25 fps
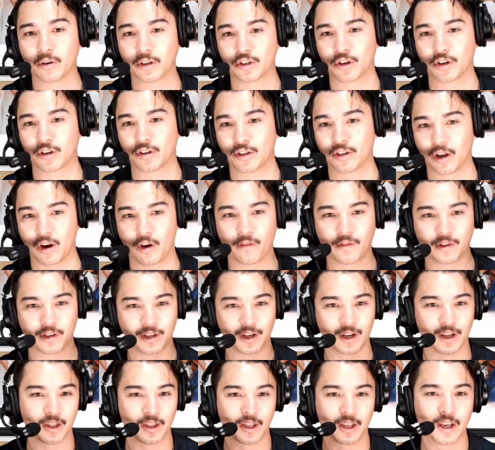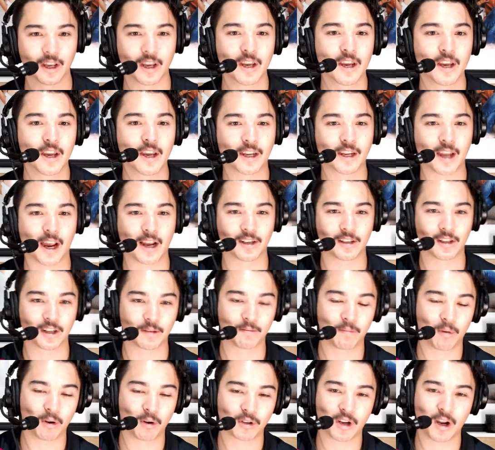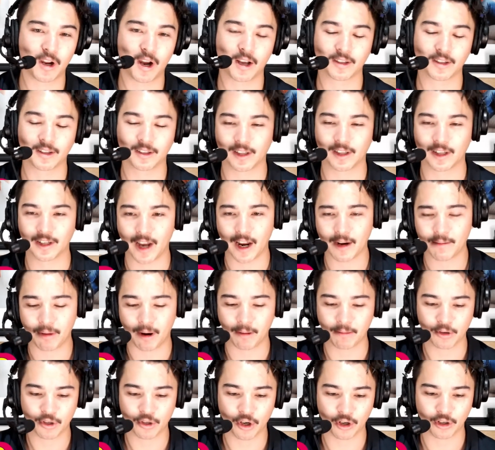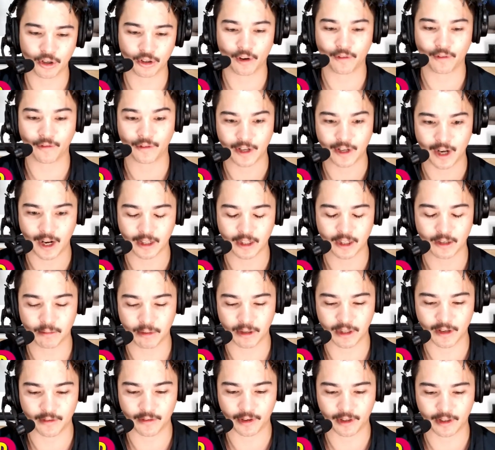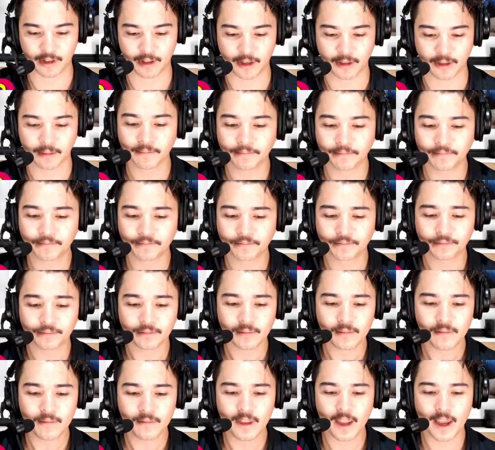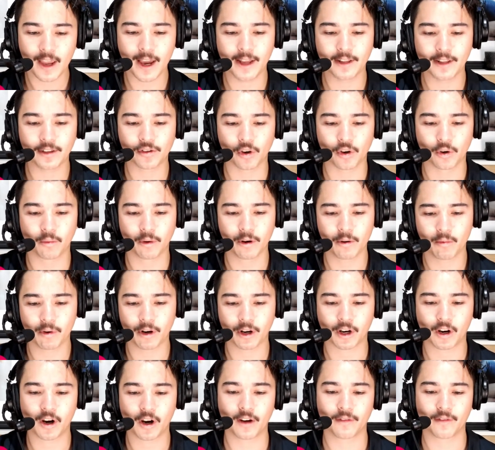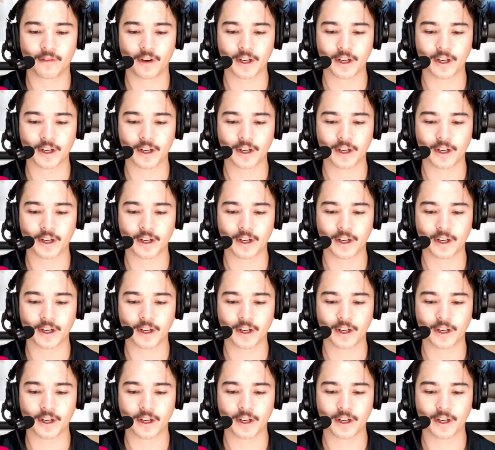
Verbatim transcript: It's just that obviously in the case of this podcast, it's the DadBub show. So for dads specifically. And so we want to kind of